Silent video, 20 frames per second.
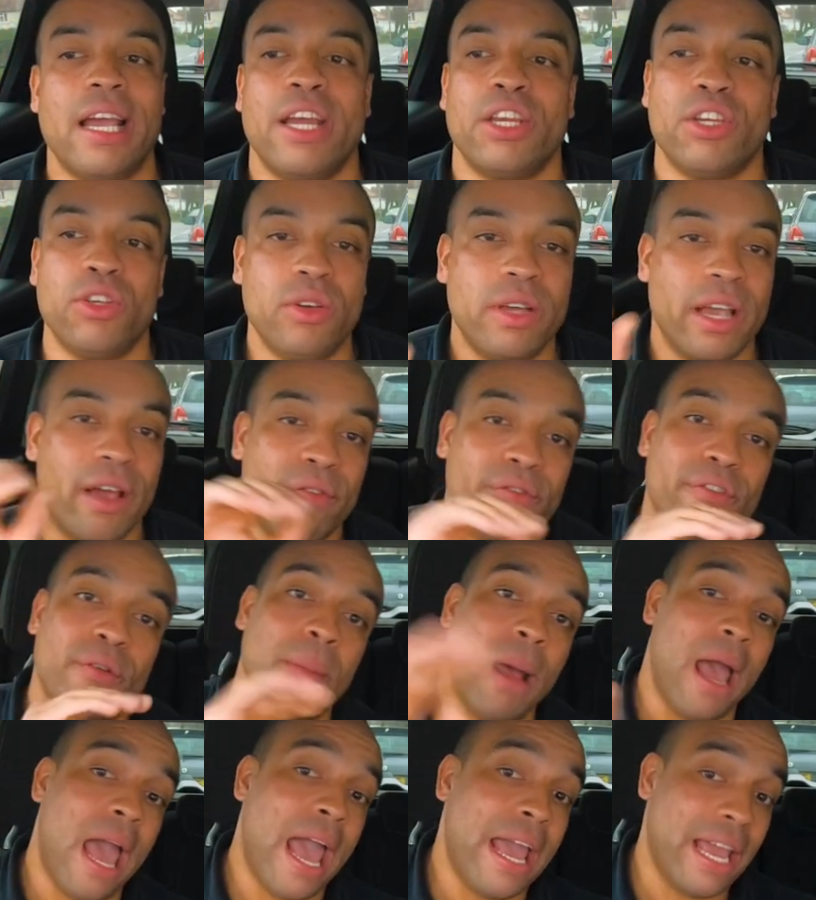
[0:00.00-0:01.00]
and you get from
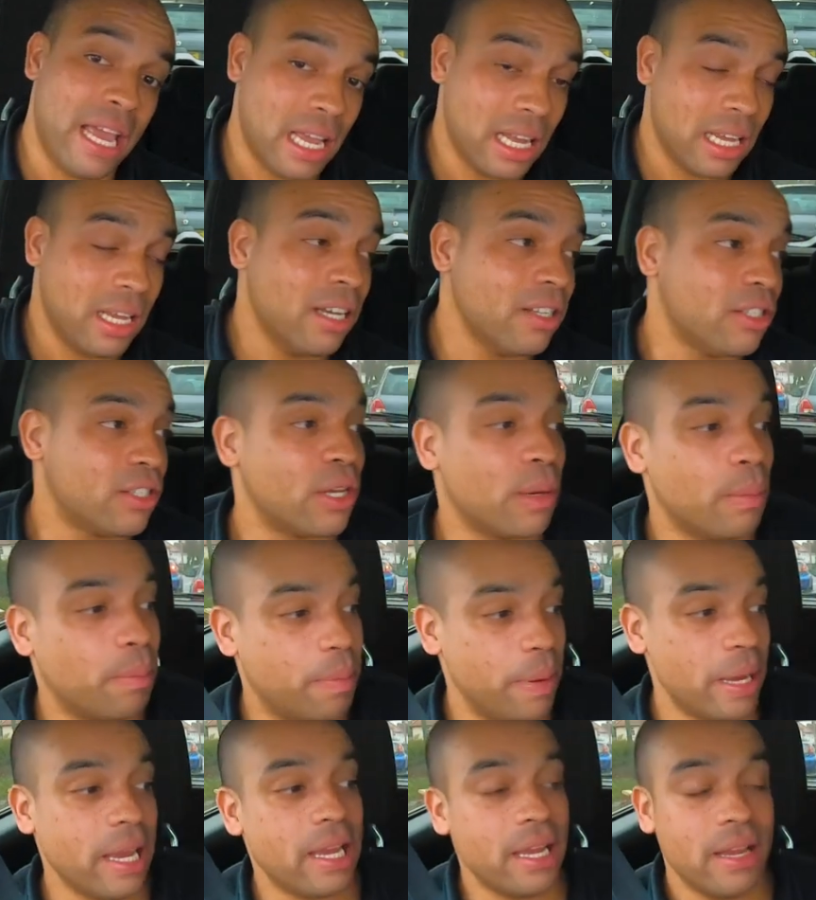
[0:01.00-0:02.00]
A to
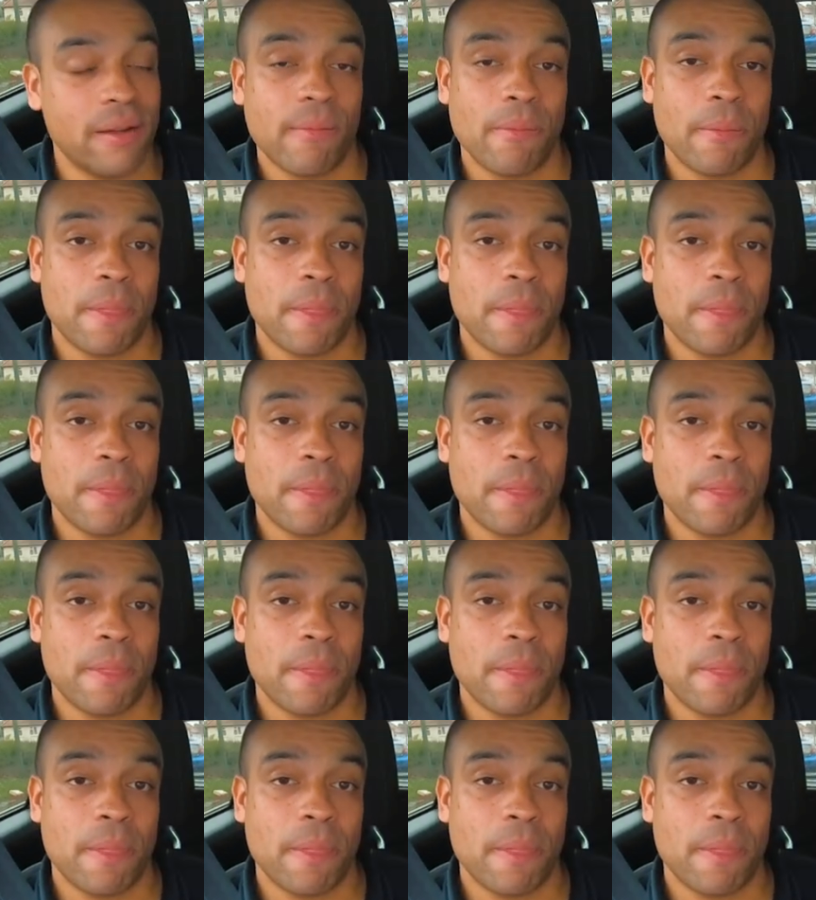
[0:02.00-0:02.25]
B,